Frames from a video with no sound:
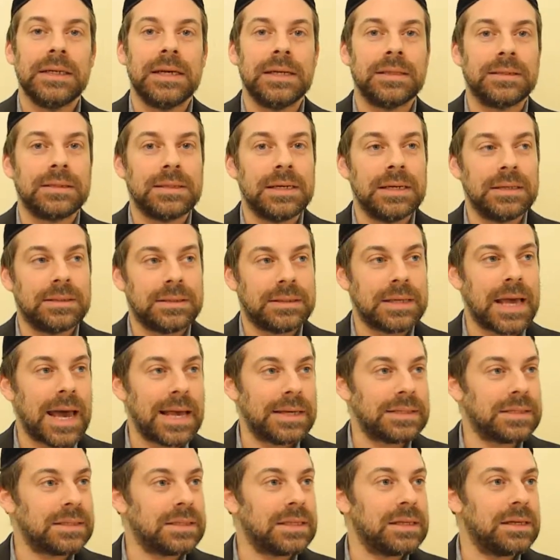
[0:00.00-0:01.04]
It
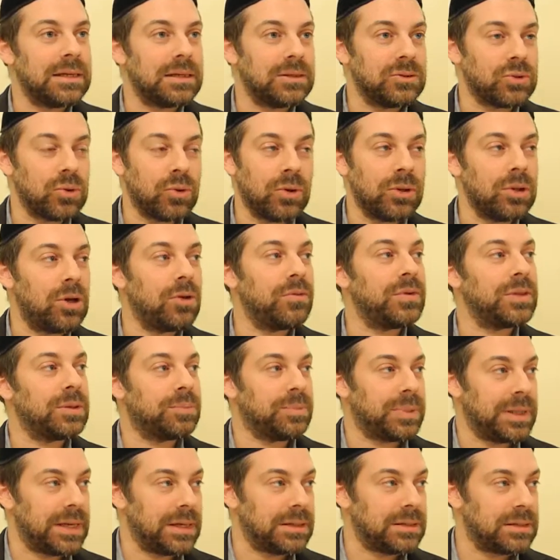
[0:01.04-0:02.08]
has things all over the
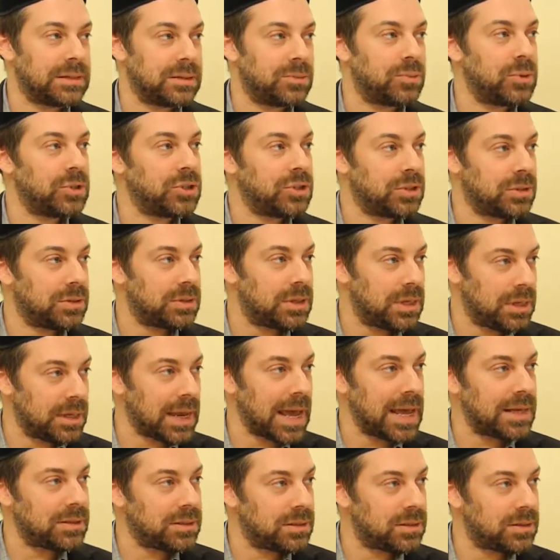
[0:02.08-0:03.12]
place, which it
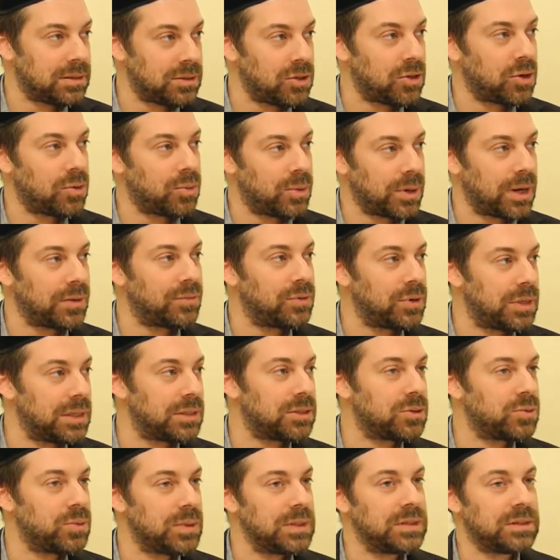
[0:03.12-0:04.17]
has, whatever
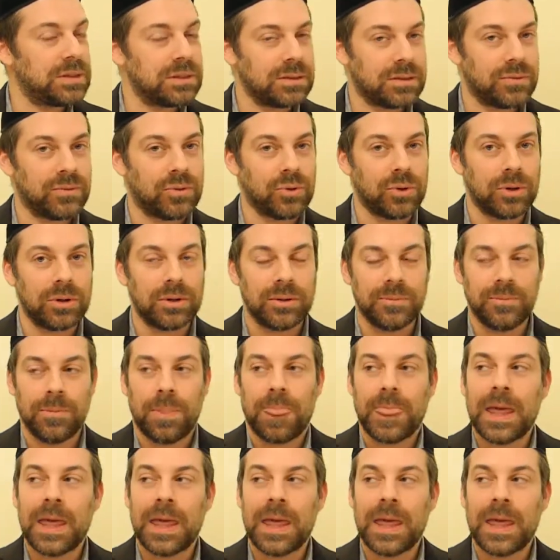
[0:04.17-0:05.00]
its reasons for.